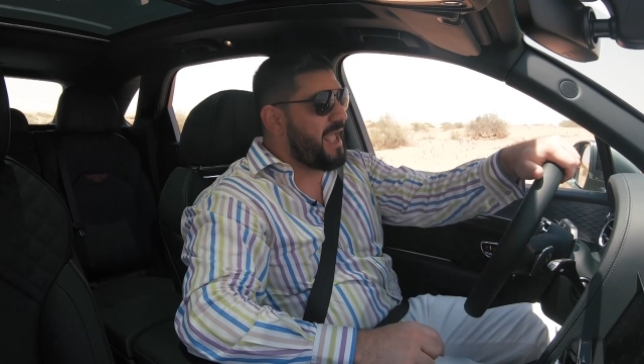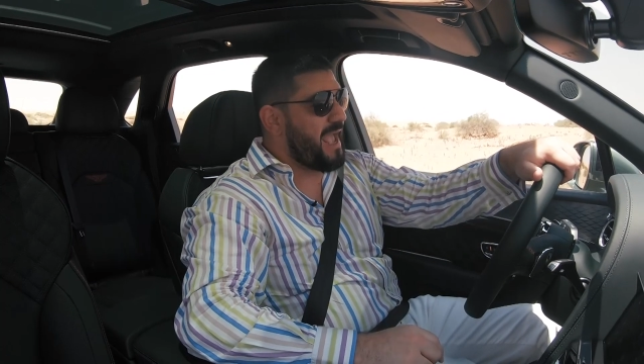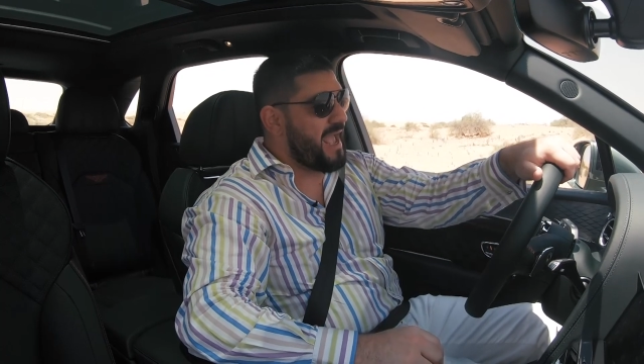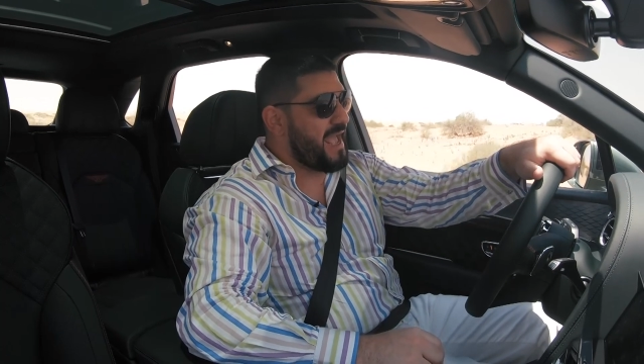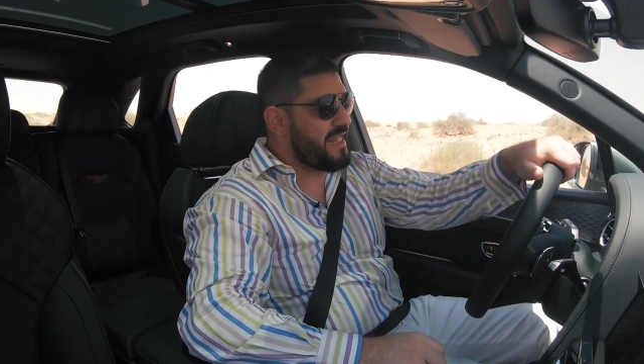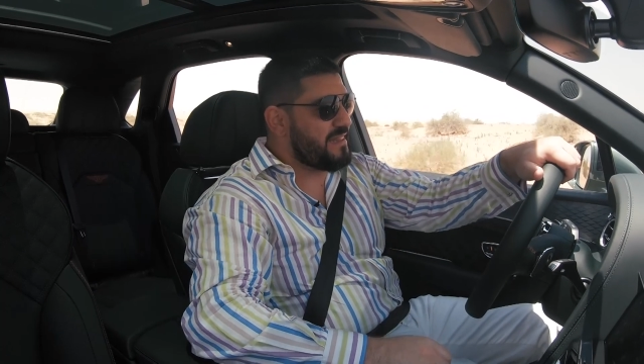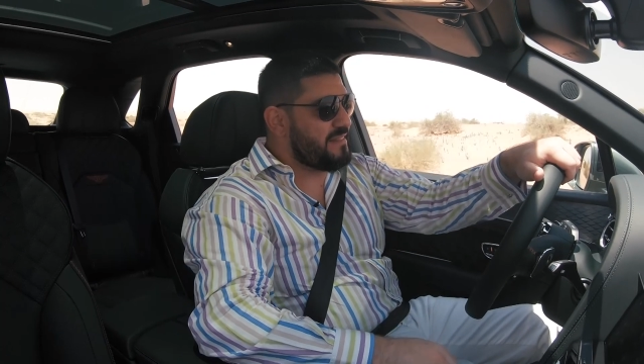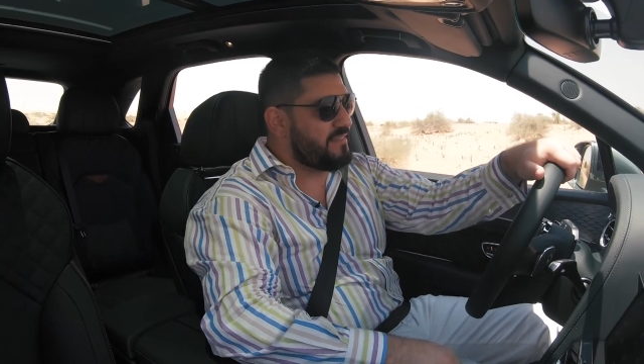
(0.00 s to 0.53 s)

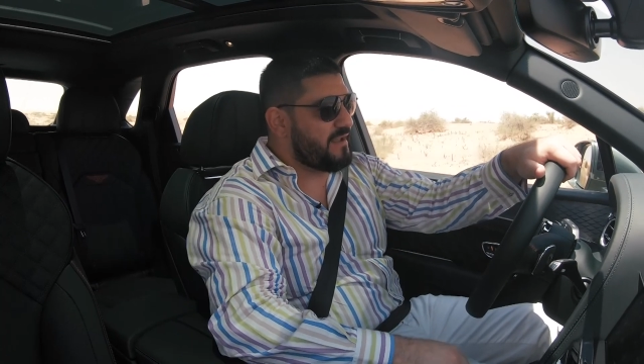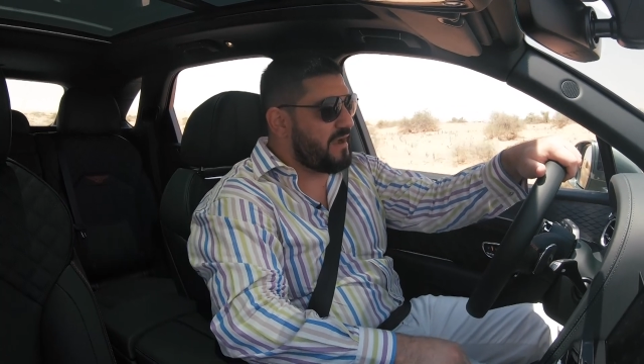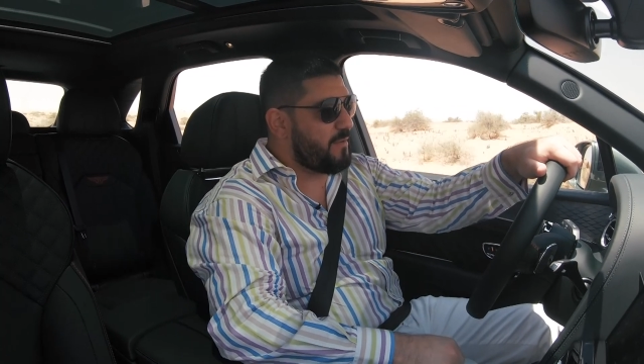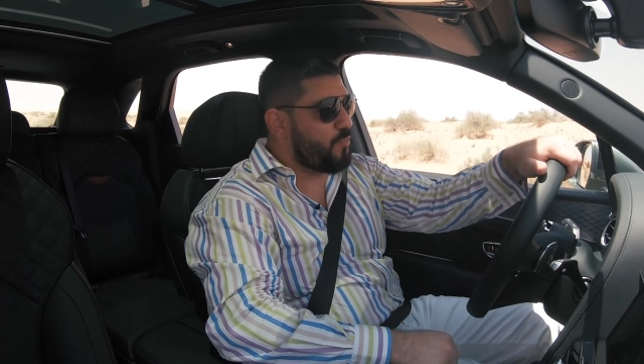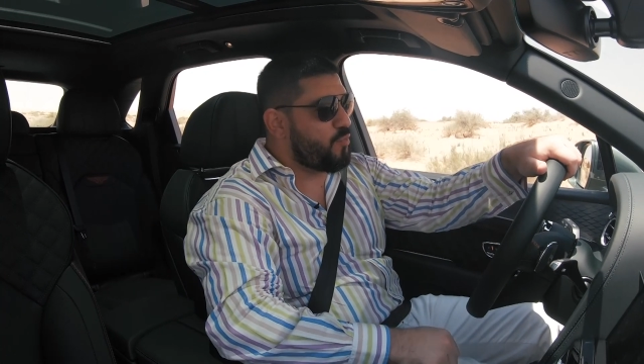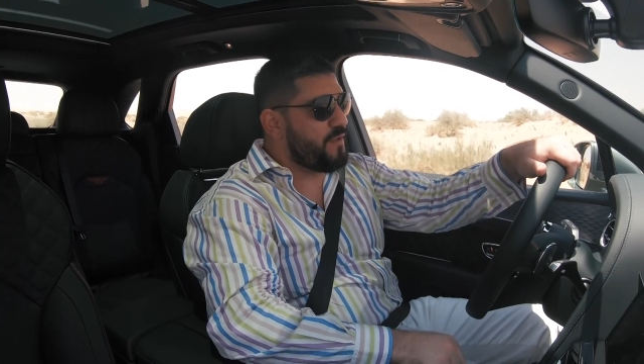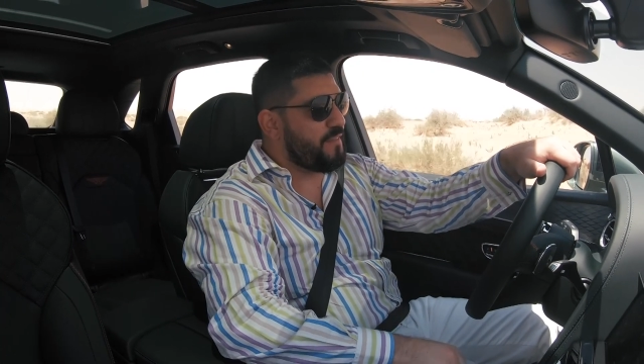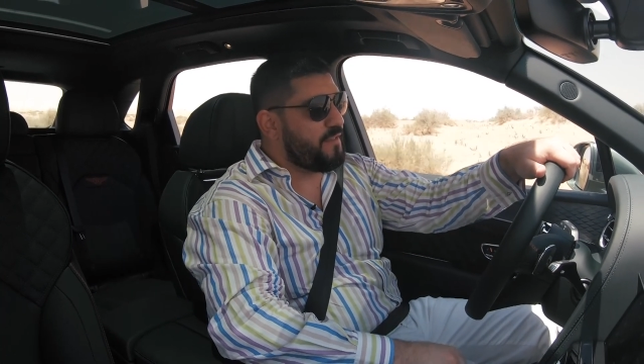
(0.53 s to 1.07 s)
and
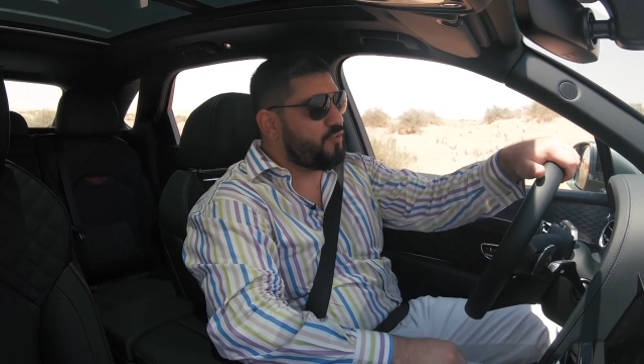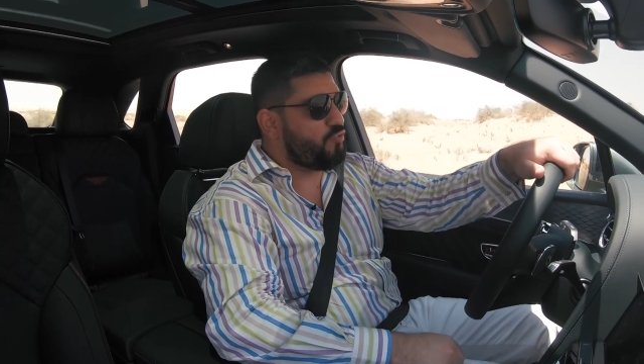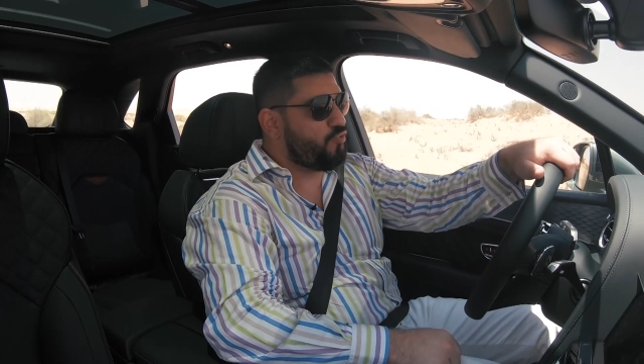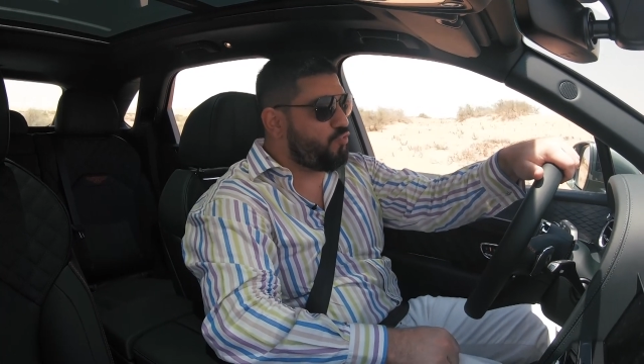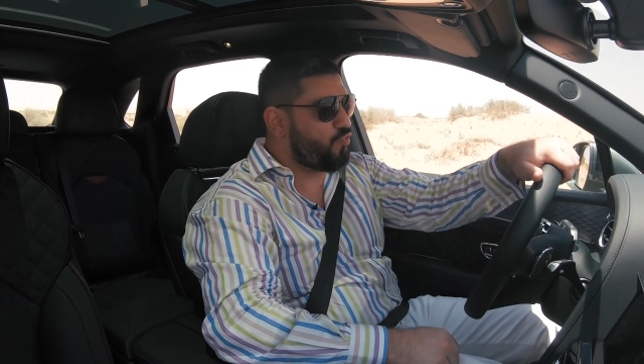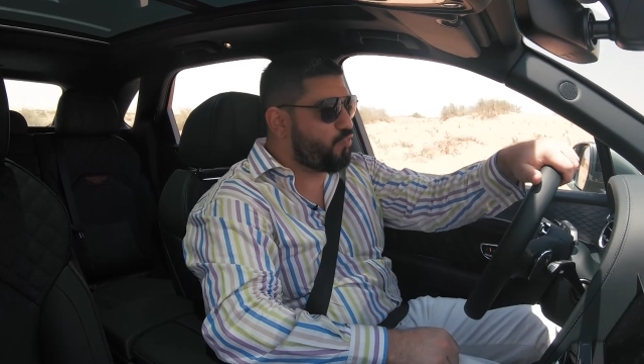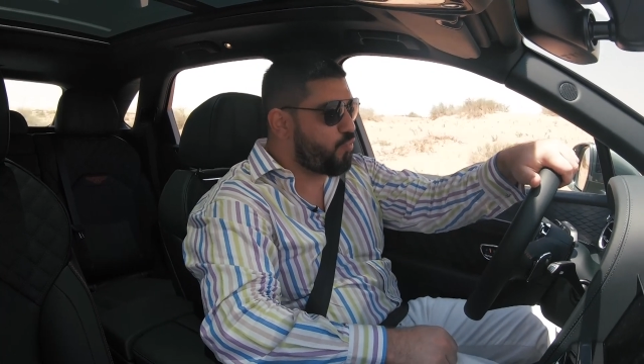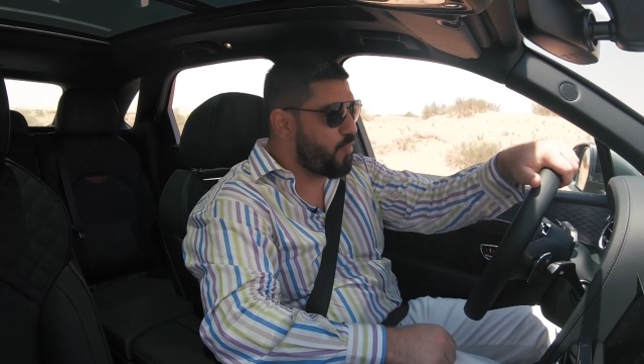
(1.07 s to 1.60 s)
um, with
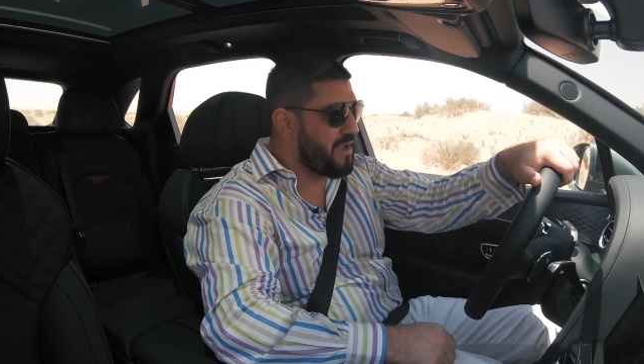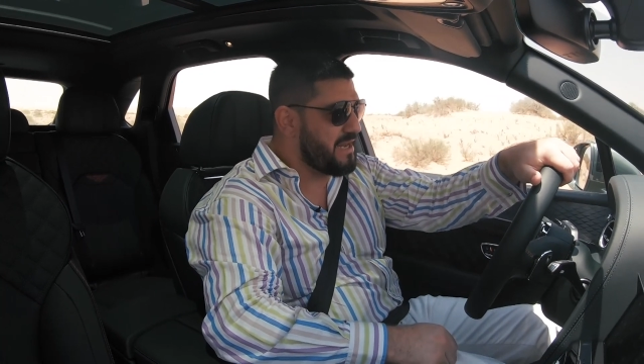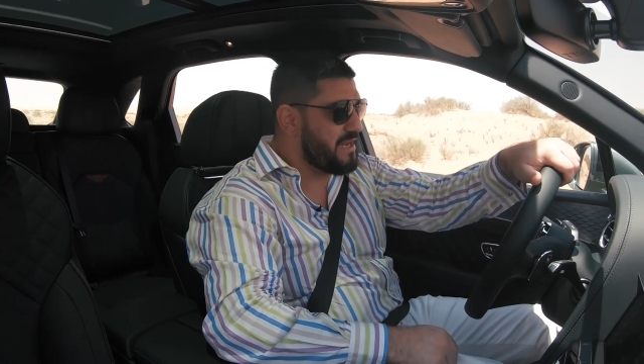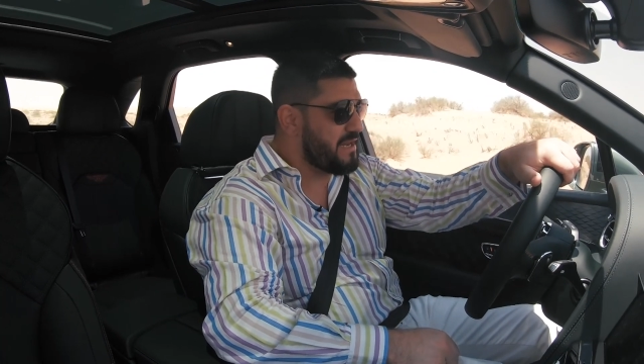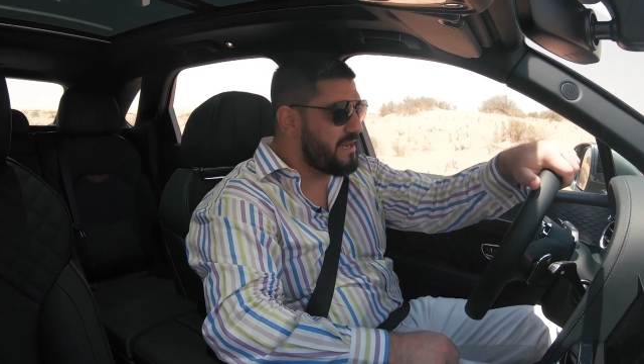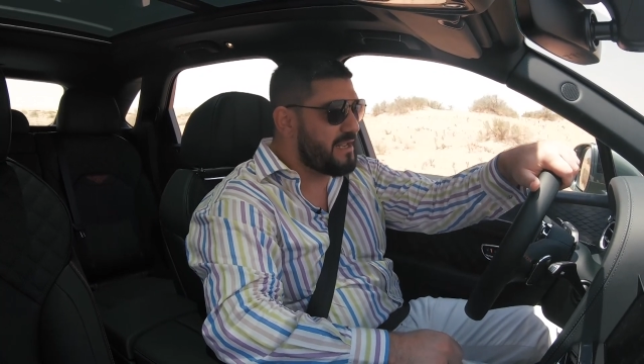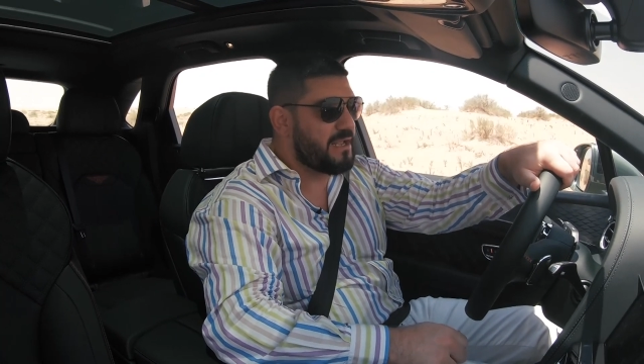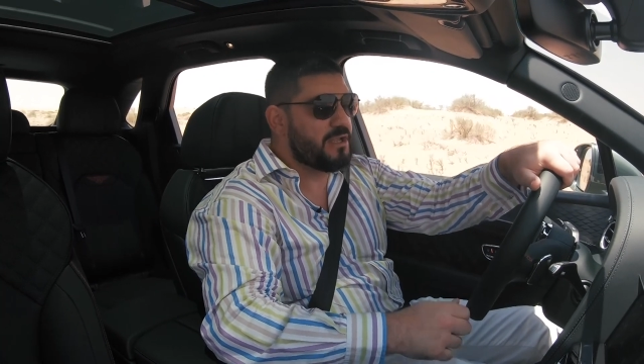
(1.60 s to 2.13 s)
twin